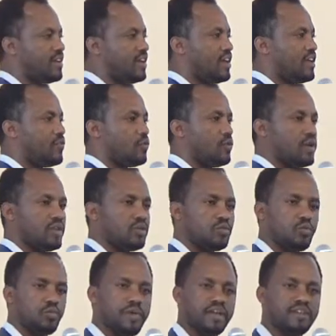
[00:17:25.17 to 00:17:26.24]
If we want to
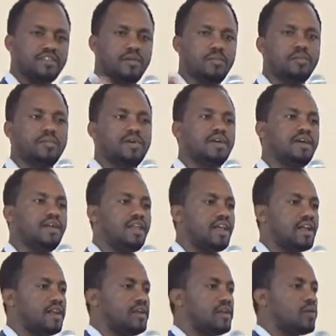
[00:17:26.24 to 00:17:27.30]
make some
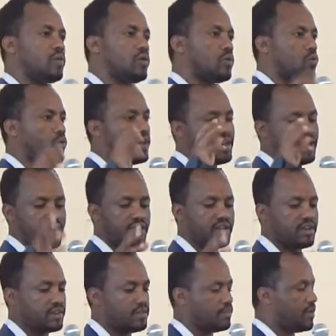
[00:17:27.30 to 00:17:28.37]
learning on
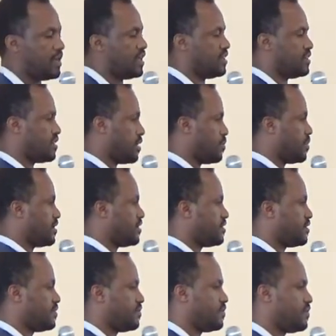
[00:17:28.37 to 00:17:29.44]
100 million triples,
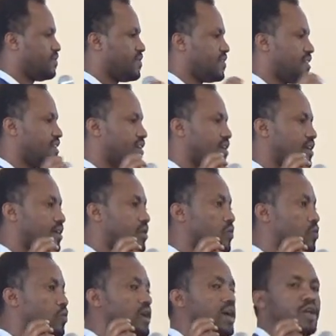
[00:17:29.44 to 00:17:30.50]

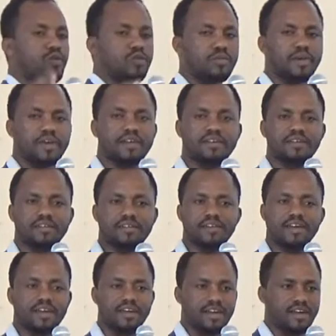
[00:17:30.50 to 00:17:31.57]
we cannot make,
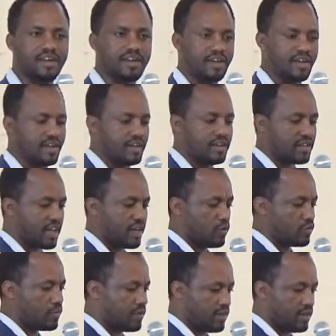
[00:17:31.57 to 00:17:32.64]
it
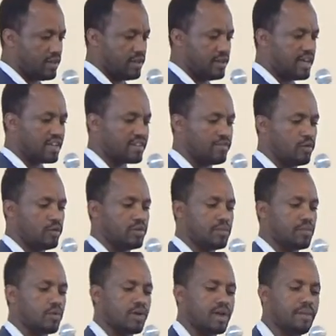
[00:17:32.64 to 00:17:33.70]
cannot be, inductive logic
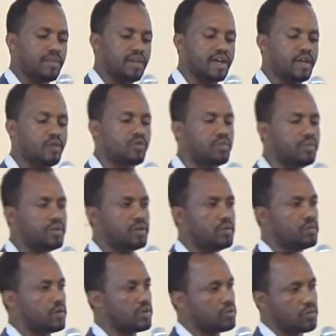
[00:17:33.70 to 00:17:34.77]
programming cannot be
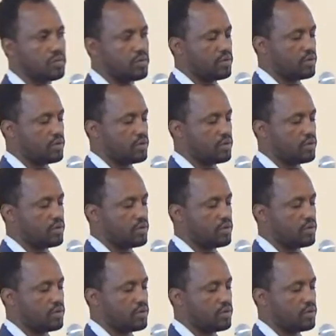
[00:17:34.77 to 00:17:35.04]
what we call